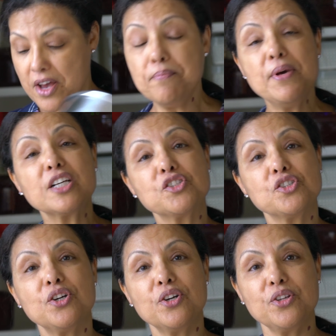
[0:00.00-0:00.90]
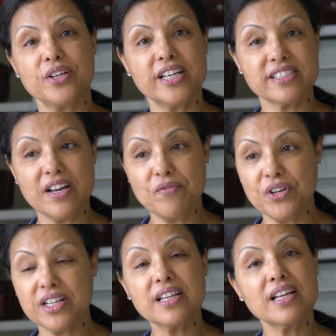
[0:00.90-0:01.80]
Make sure you get a
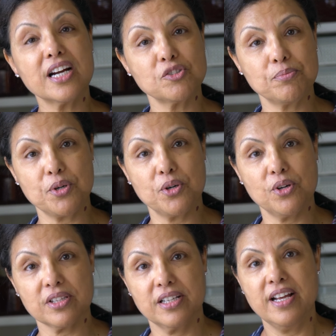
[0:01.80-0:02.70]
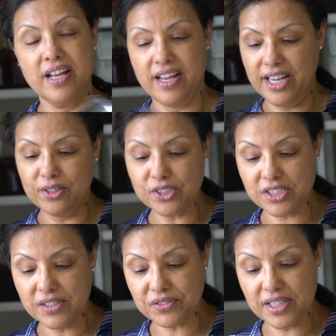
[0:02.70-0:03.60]
very large bowl and your
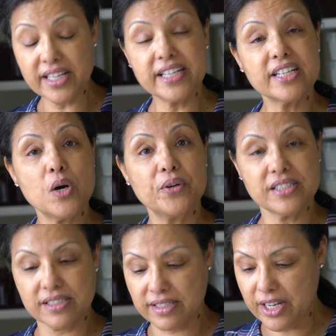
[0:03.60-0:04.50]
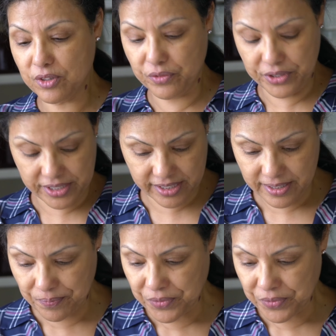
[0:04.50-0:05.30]
sifter can go inside of it.